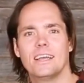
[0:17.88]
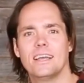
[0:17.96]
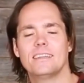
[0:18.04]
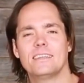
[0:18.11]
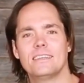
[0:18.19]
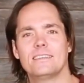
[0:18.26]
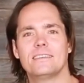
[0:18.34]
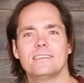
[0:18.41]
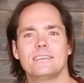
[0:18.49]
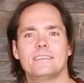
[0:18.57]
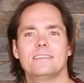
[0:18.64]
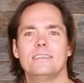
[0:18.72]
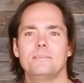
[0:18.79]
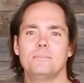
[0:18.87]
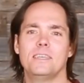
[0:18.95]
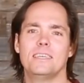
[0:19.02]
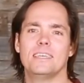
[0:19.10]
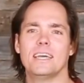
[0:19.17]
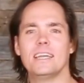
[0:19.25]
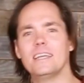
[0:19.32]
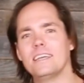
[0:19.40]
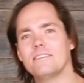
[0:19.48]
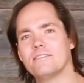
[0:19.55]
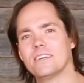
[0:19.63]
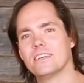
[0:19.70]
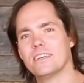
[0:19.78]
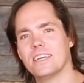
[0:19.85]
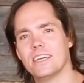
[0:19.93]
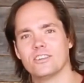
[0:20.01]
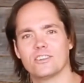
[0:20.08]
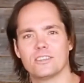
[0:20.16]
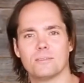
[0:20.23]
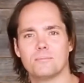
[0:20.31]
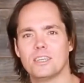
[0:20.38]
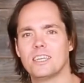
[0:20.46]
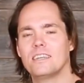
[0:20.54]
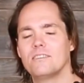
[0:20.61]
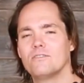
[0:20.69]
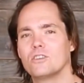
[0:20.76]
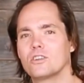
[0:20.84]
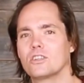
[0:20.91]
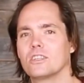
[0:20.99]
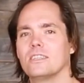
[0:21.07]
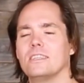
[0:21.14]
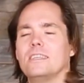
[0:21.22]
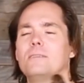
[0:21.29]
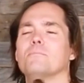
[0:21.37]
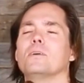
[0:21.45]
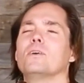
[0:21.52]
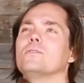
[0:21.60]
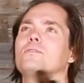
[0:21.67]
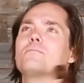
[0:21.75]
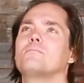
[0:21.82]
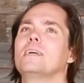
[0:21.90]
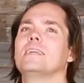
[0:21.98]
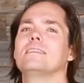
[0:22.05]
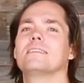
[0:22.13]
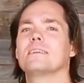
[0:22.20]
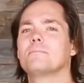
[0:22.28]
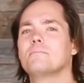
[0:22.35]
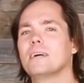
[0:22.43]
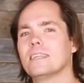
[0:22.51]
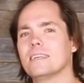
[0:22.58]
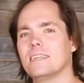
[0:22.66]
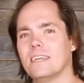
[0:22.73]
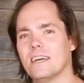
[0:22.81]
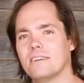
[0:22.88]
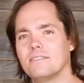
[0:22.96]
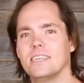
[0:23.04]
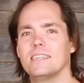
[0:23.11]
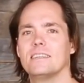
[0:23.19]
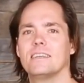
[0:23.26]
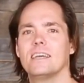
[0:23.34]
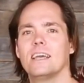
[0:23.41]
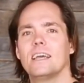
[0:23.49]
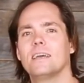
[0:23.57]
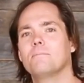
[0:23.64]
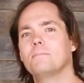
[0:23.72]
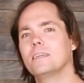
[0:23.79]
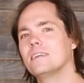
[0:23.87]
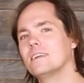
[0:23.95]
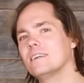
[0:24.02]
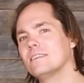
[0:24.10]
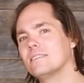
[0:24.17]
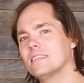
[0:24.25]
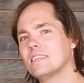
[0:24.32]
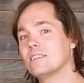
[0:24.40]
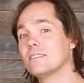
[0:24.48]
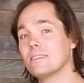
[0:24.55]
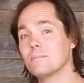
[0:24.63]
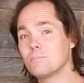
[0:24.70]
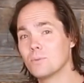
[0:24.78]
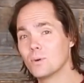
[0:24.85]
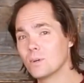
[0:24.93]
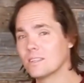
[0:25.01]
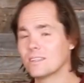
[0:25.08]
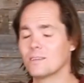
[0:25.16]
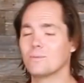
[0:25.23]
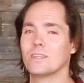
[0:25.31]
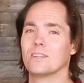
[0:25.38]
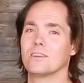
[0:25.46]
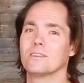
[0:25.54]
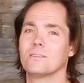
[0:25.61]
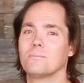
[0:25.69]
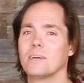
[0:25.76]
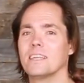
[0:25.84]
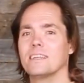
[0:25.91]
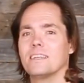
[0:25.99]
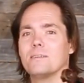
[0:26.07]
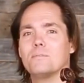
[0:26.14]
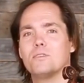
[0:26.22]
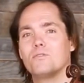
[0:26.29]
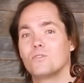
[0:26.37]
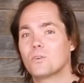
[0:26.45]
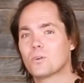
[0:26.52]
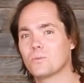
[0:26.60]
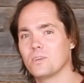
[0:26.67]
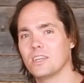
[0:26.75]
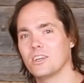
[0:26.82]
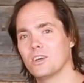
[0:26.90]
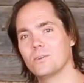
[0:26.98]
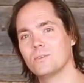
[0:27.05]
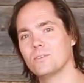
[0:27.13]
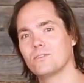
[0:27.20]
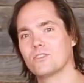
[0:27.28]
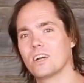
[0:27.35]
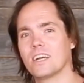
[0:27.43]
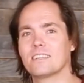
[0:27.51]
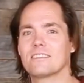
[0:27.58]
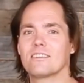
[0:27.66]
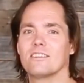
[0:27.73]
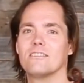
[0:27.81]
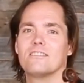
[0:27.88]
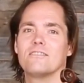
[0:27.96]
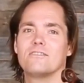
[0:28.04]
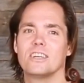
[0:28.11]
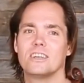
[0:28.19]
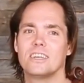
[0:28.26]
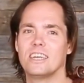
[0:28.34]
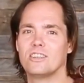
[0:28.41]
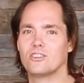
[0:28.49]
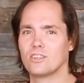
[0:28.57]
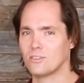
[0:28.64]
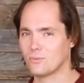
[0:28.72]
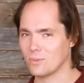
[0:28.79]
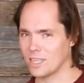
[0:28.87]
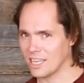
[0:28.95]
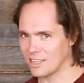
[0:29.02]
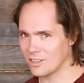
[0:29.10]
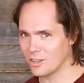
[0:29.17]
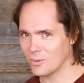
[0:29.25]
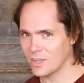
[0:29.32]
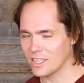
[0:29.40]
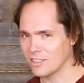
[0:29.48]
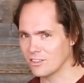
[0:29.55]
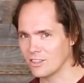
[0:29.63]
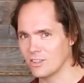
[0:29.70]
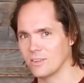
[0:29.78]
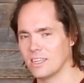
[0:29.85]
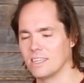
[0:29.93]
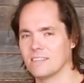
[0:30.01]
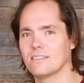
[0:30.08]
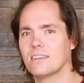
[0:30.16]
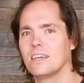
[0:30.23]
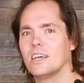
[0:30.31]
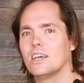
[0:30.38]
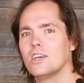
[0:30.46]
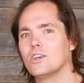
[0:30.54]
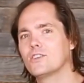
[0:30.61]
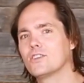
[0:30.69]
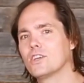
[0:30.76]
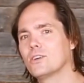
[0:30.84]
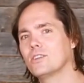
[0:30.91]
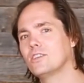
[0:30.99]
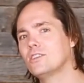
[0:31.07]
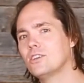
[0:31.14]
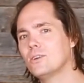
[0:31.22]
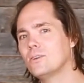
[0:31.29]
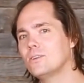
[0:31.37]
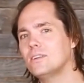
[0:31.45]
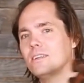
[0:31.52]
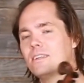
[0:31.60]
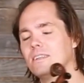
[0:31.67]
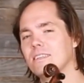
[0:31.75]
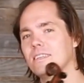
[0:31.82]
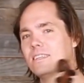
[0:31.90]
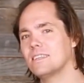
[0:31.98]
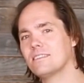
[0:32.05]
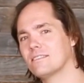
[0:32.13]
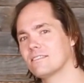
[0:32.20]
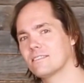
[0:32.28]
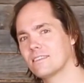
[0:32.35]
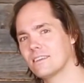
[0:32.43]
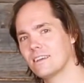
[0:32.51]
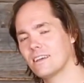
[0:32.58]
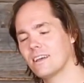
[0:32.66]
and this is the beginning variation, the beginning version, the most basic melody of it, because it's important that we learn the melody before we go trying to learn variations. We got to know what the tune is. So the tune to this